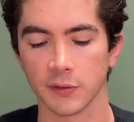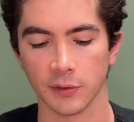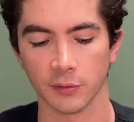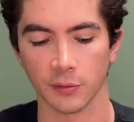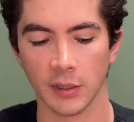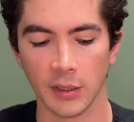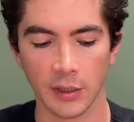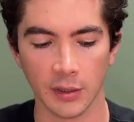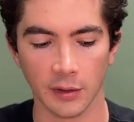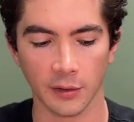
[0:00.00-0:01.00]
So
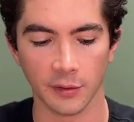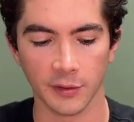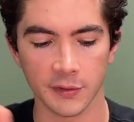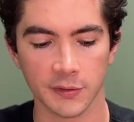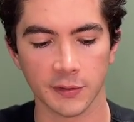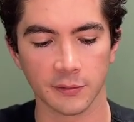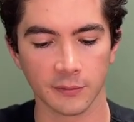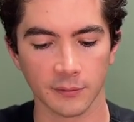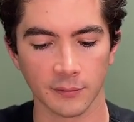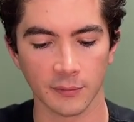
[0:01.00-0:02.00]
this
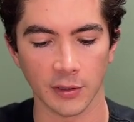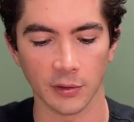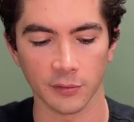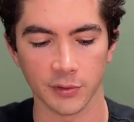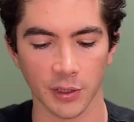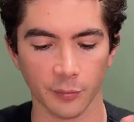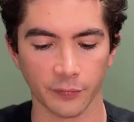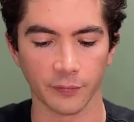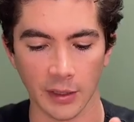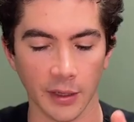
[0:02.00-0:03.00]
jump
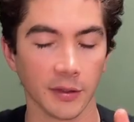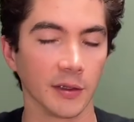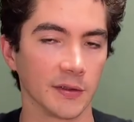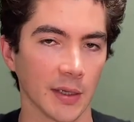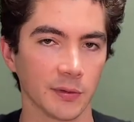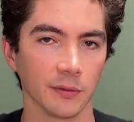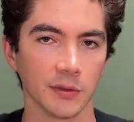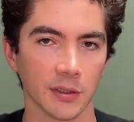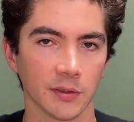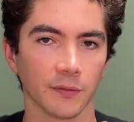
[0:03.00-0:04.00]
I think is absolutely
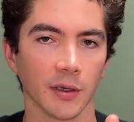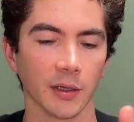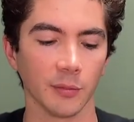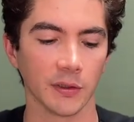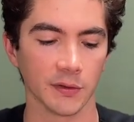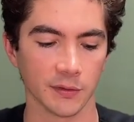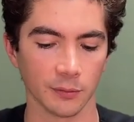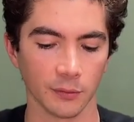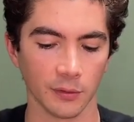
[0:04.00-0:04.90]
justified, because